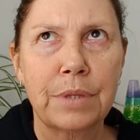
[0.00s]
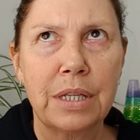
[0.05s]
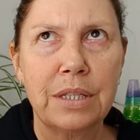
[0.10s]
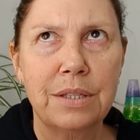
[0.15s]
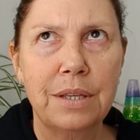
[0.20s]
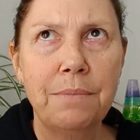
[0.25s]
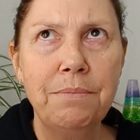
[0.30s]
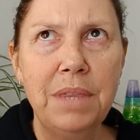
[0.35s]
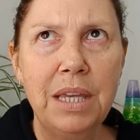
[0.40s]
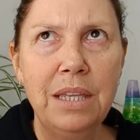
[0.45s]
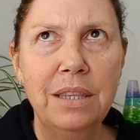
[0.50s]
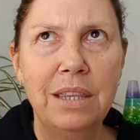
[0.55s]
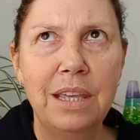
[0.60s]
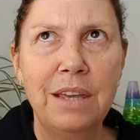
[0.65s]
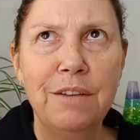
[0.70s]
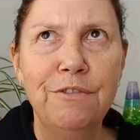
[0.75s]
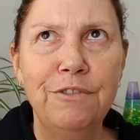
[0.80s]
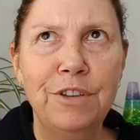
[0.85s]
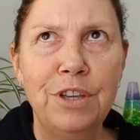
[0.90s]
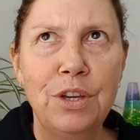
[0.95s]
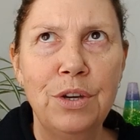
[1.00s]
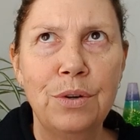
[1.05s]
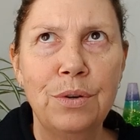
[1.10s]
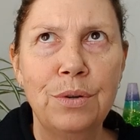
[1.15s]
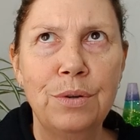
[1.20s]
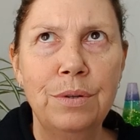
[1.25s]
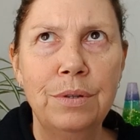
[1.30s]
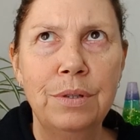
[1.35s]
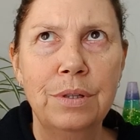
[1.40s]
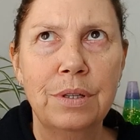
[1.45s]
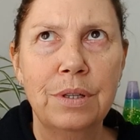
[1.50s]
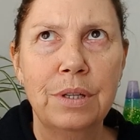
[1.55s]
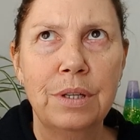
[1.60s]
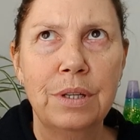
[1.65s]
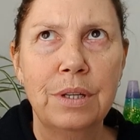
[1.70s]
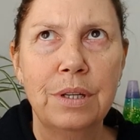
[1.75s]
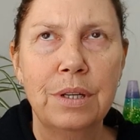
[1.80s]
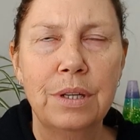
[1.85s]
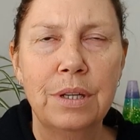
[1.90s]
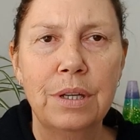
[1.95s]
something there for you
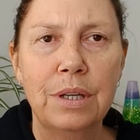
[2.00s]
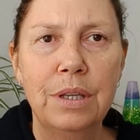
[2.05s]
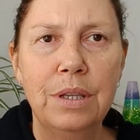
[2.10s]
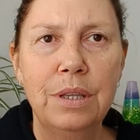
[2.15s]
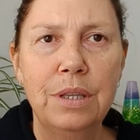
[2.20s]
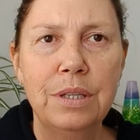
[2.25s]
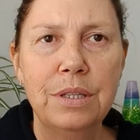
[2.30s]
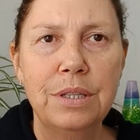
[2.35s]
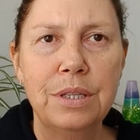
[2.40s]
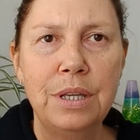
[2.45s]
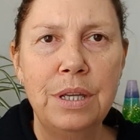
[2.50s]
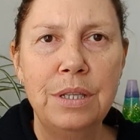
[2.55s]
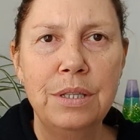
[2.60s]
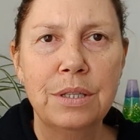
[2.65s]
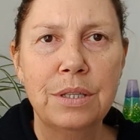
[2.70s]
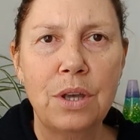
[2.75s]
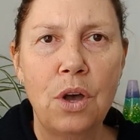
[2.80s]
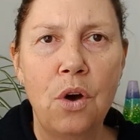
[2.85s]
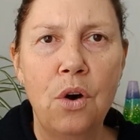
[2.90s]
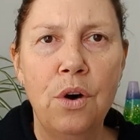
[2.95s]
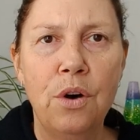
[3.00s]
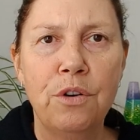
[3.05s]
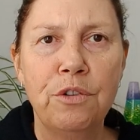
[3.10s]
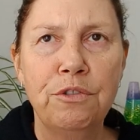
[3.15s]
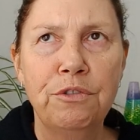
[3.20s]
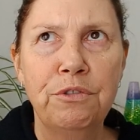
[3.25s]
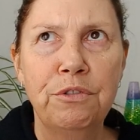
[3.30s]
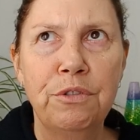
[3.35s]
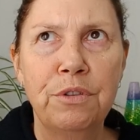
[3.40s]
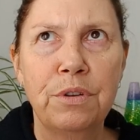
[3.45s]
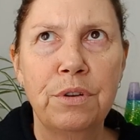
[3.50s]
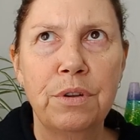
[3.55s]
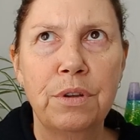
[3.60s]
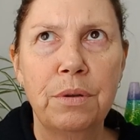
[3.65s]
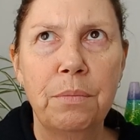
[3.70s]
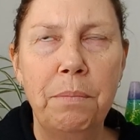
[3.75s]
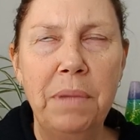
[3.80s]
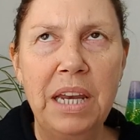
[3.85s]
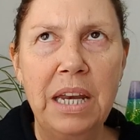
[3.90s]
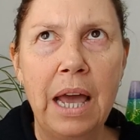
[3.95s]
in the sense of
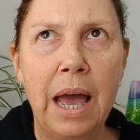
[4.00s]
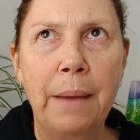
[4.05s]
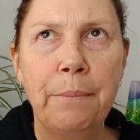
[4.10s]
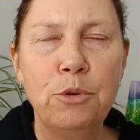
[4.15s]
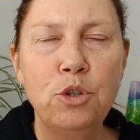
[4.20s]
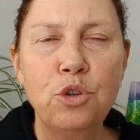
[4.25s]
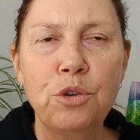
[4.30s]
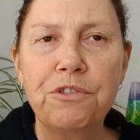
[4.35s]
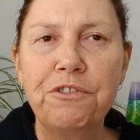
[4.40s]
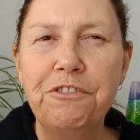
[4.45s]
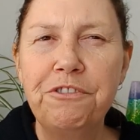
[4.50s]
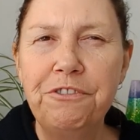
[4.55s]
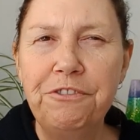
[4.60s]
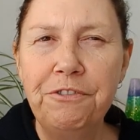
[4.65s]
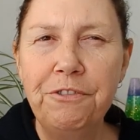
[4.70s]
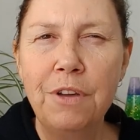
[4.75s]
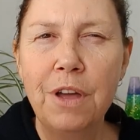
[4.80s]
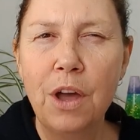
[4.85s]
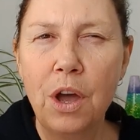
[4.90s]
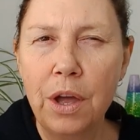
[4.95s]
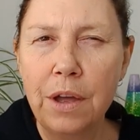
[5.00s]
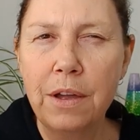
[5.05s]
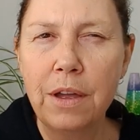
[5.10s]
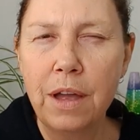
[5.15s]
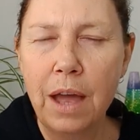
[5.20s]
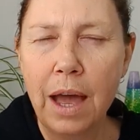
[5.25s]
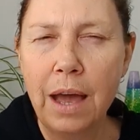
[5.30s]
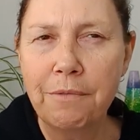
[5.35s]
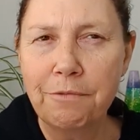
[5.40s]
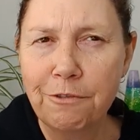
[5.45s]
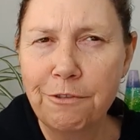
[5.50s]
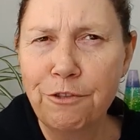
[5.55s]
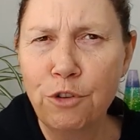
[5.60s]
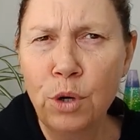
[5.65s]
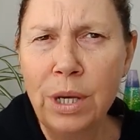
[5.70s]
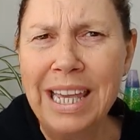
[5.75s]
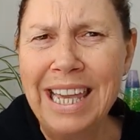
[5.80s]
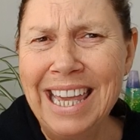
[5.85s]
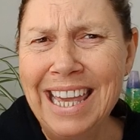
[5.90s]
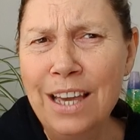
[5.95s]
being able to um,
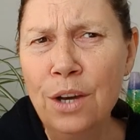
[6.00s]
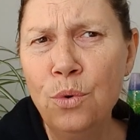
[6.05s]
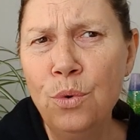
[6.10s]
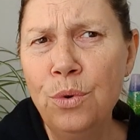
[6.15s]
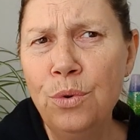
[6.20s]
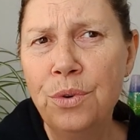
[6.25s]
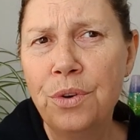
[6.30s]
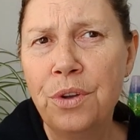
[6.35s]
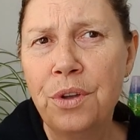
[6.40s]
fully heal.